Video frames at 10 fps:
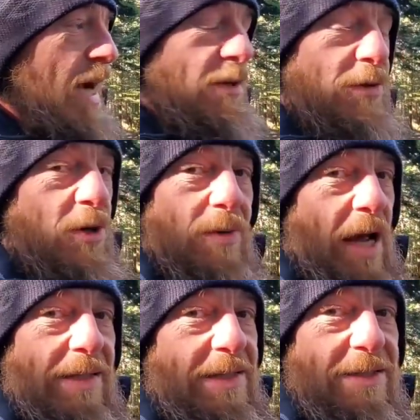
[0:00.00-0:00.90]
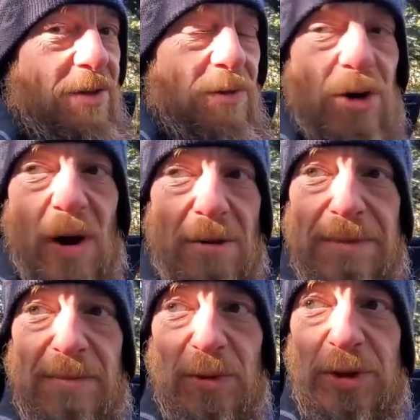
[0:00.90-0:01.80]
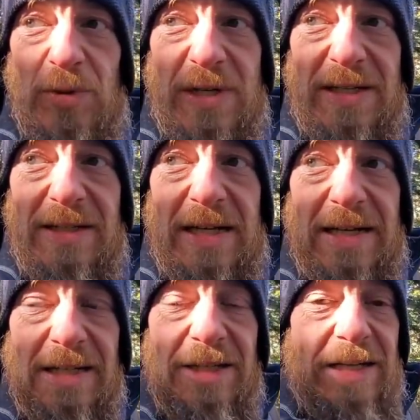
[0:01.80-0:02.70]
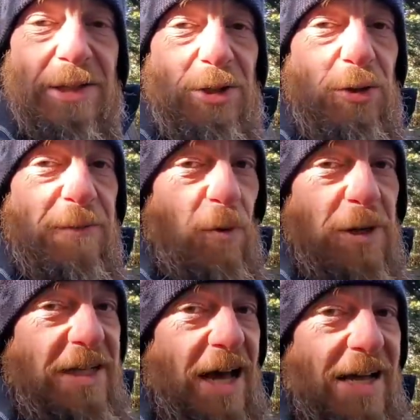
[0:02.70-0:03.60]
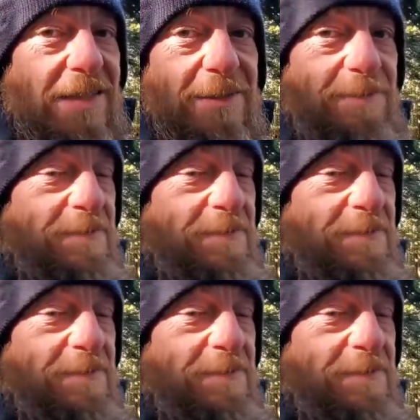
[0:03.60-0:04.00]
I don't know. I just don't know how people do it. And the dude's 49.